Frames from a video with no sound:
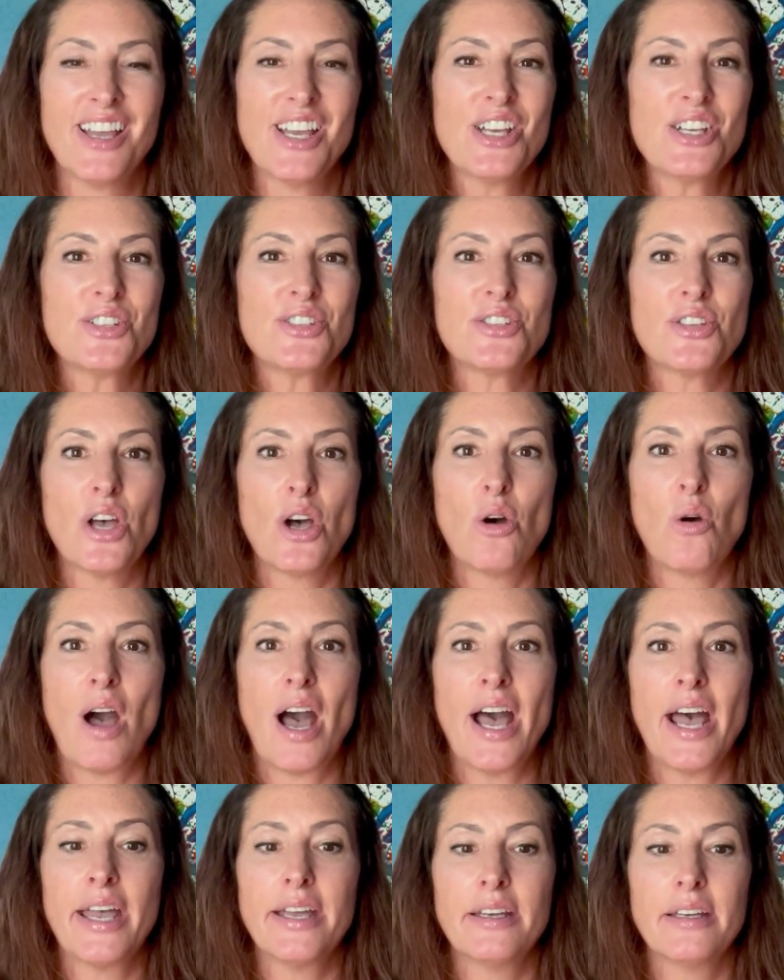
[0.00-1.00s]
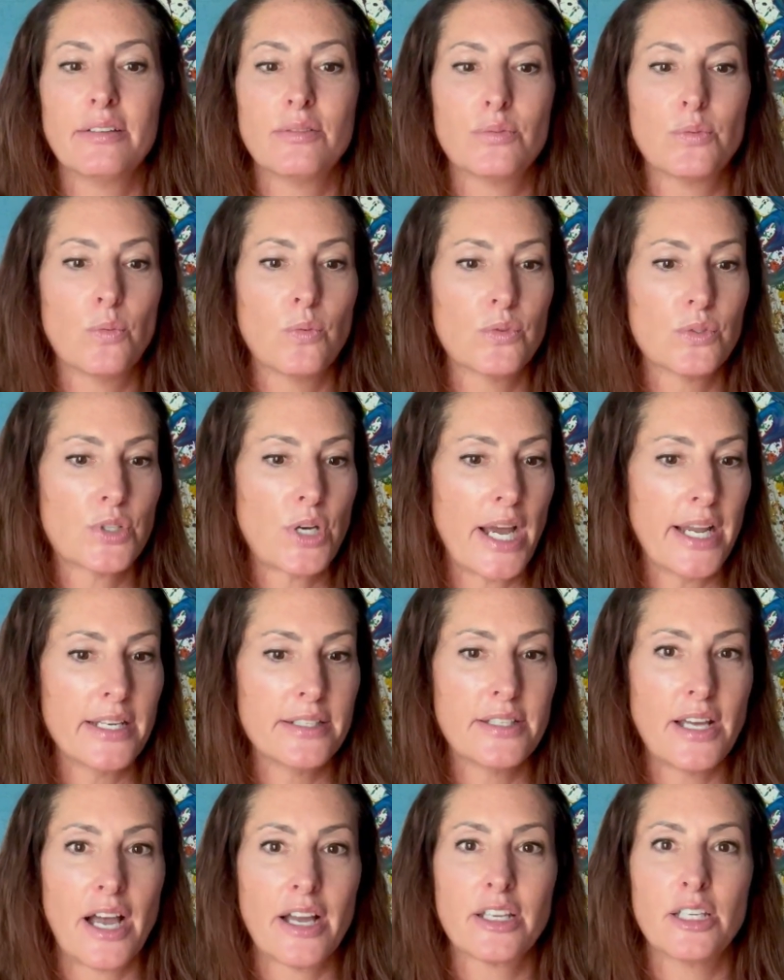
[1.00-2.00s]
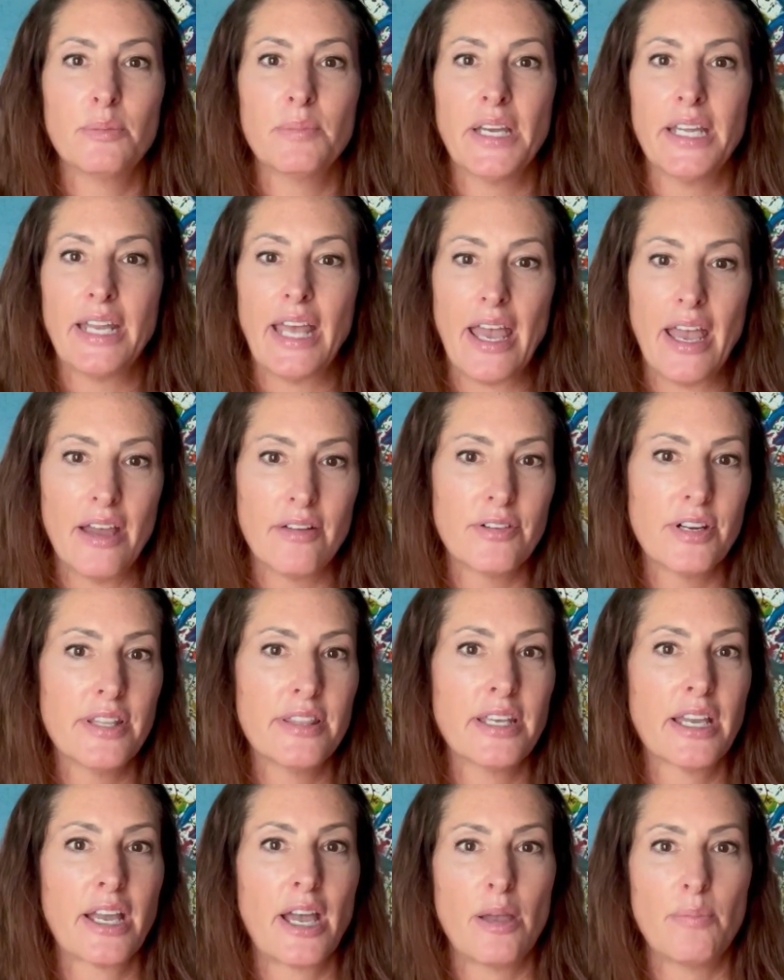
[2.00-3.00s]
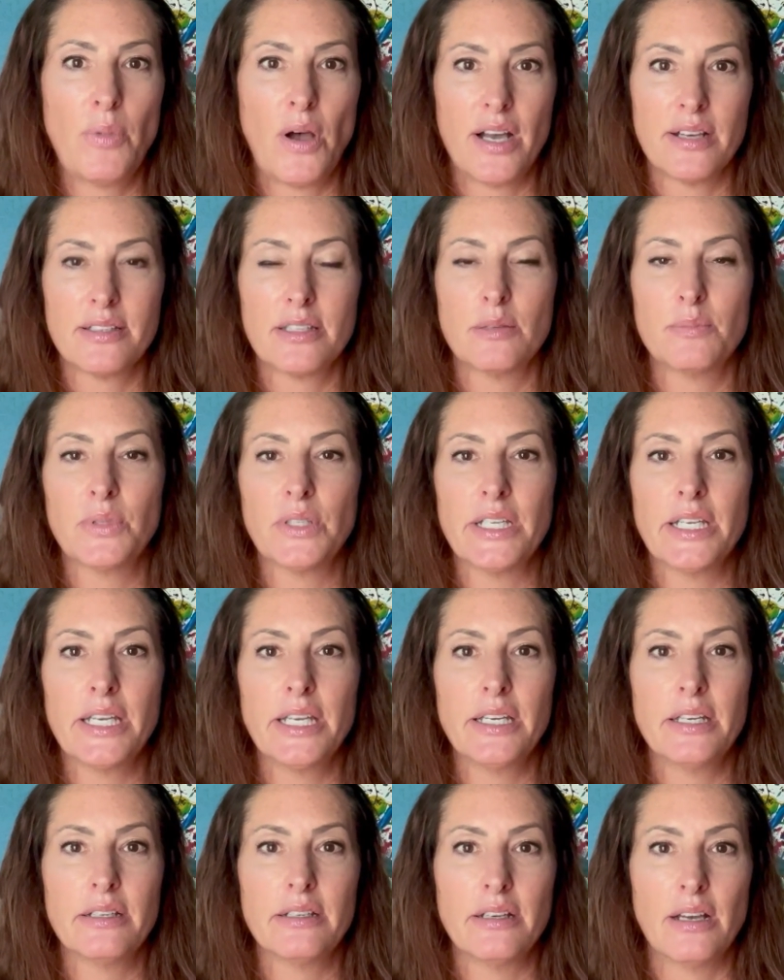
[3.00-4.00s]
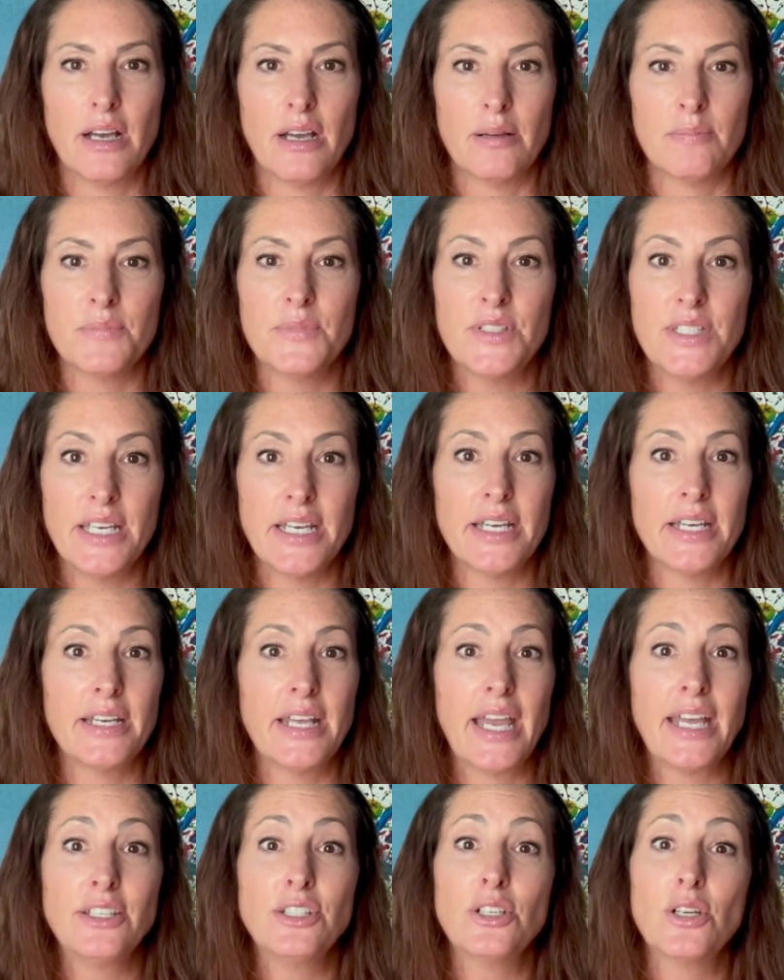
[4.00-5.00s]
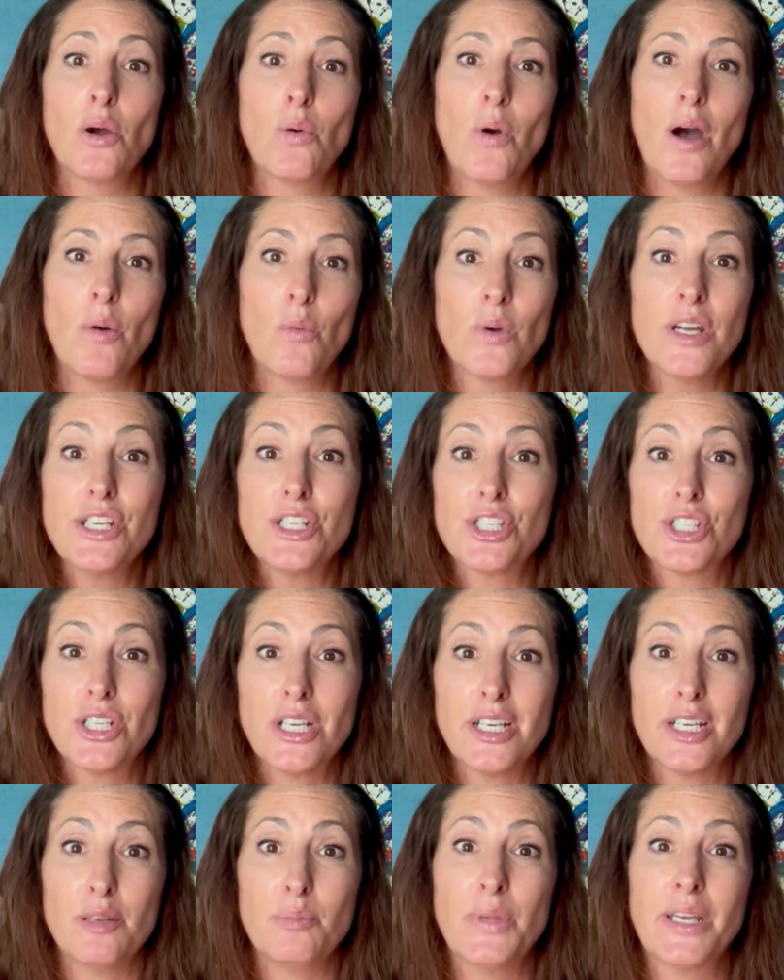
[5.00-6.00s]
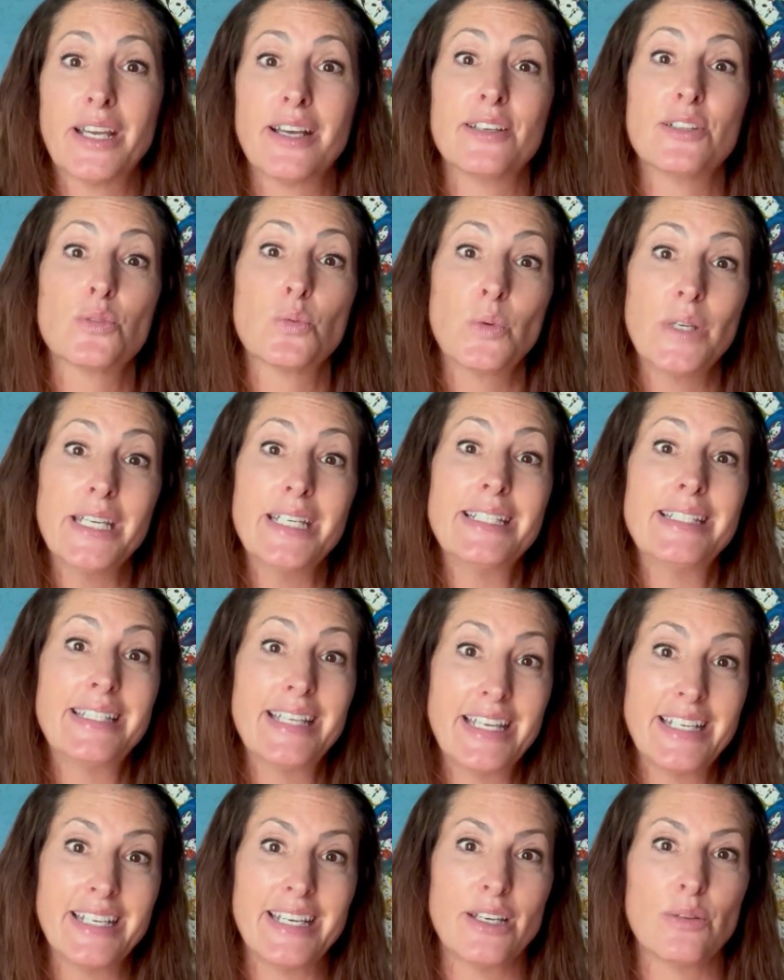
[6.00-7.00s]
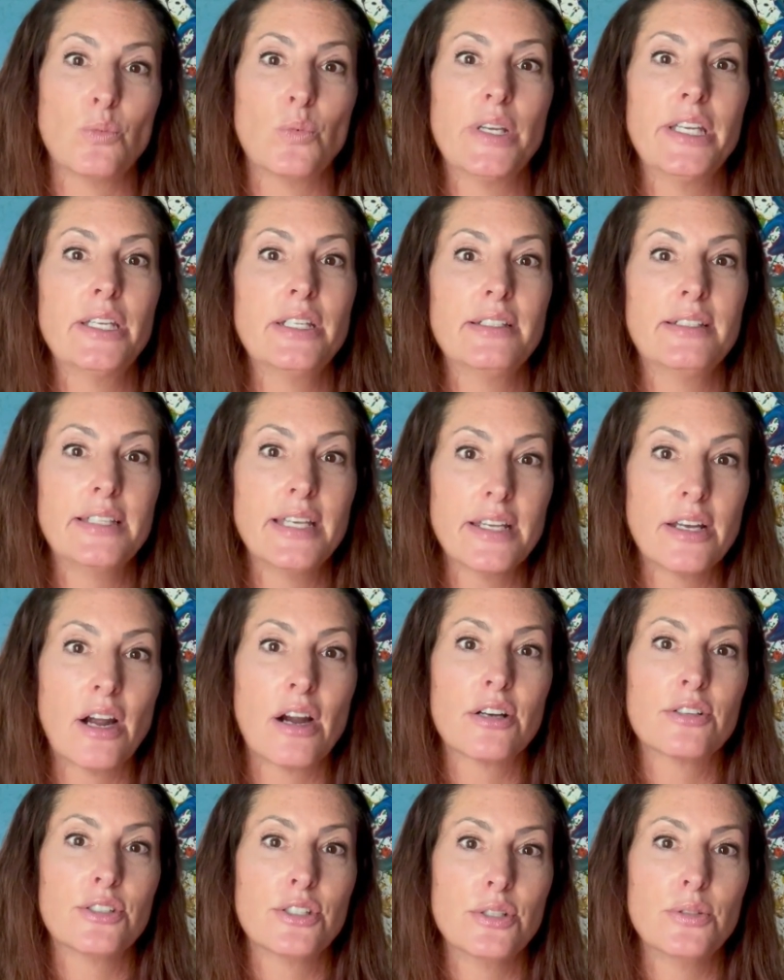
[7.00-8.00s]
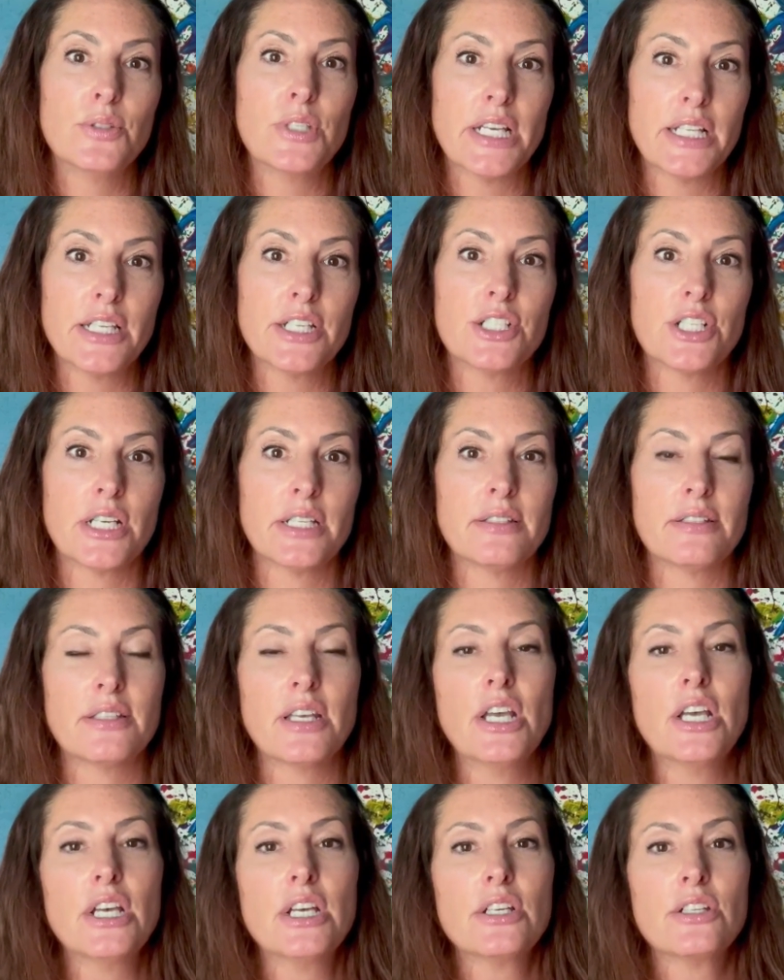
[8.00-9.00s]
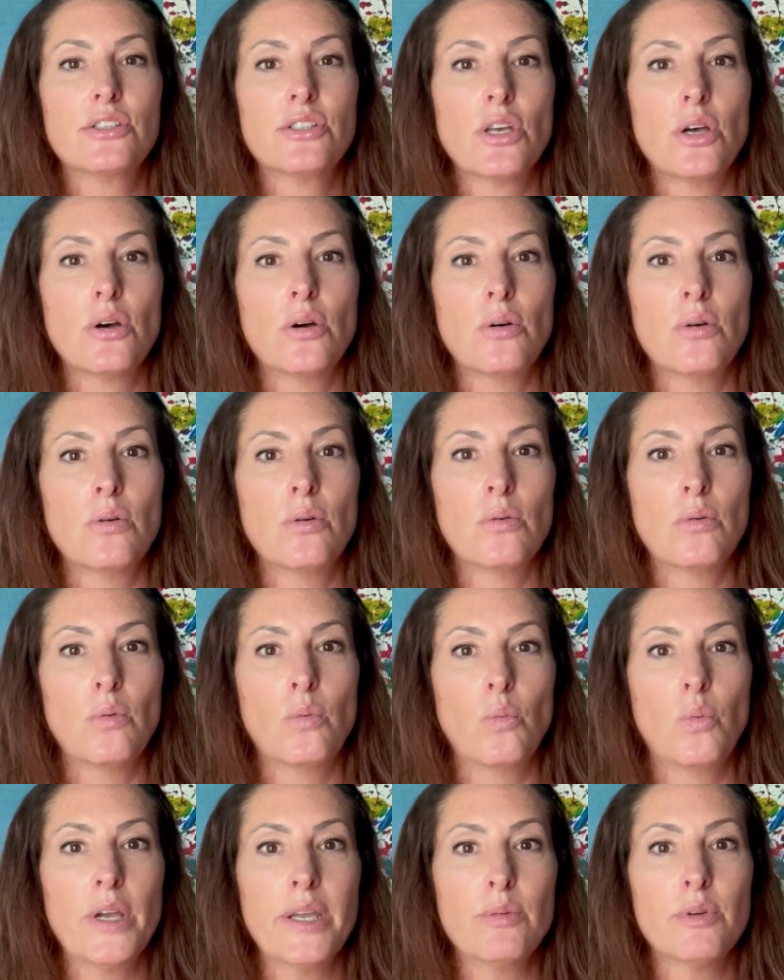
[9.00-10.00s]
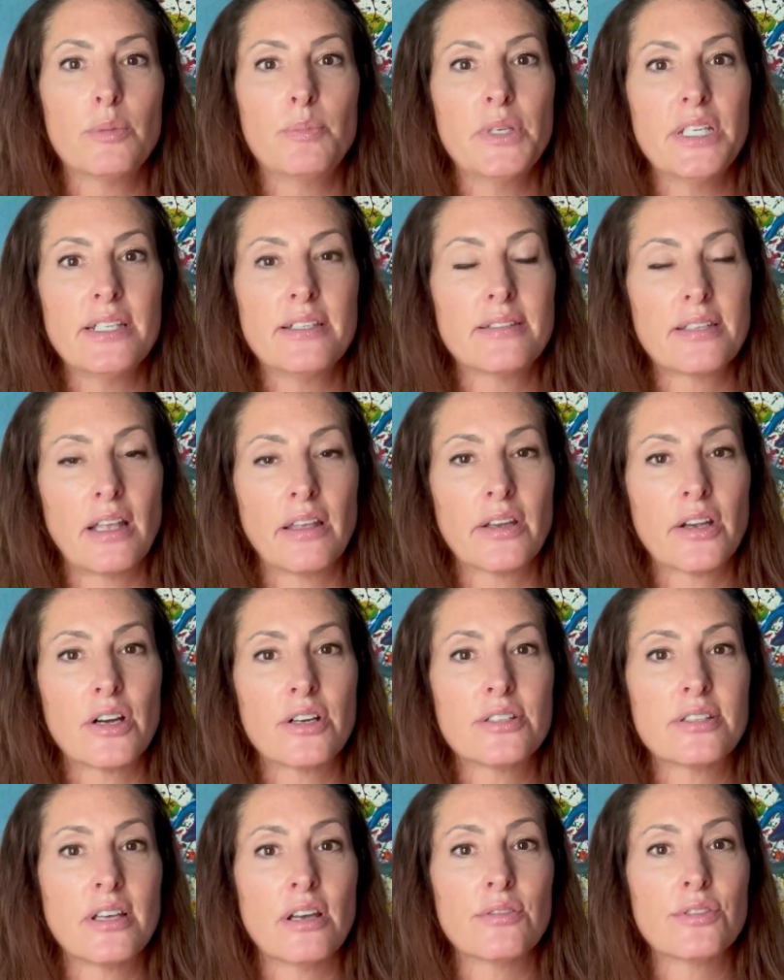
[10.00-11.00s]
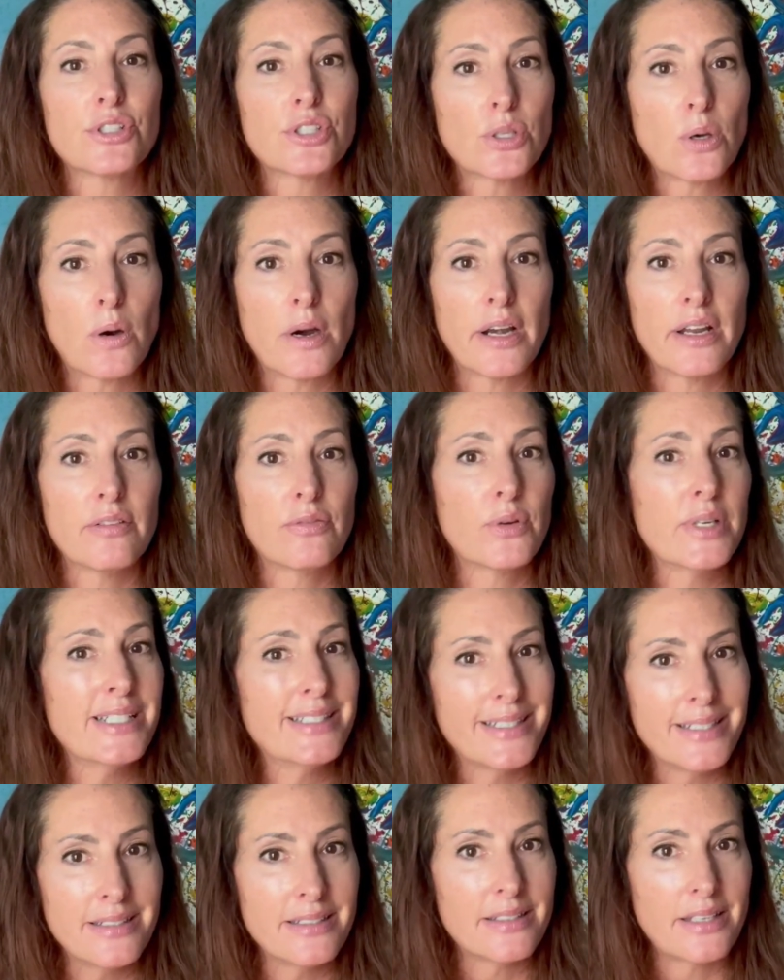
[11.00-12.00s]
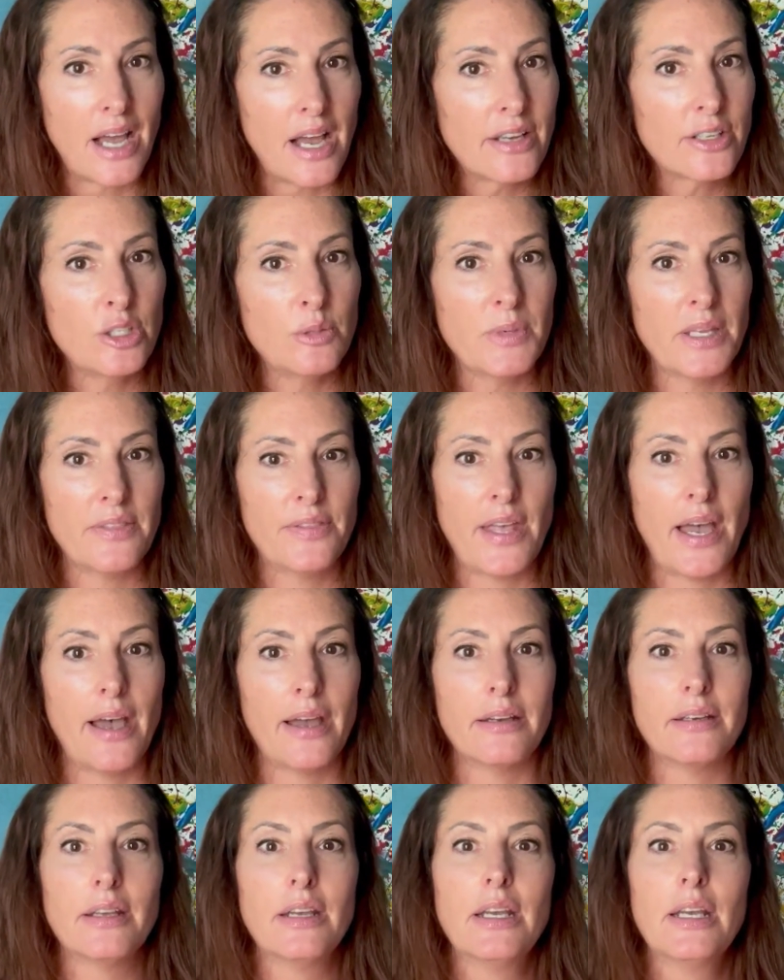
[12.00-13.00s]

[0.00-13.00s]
So I try to document everything I possibly did. And you know what? We should, because we did it. We did our due diligence. So we would be selling ourselves short if we didn't document that.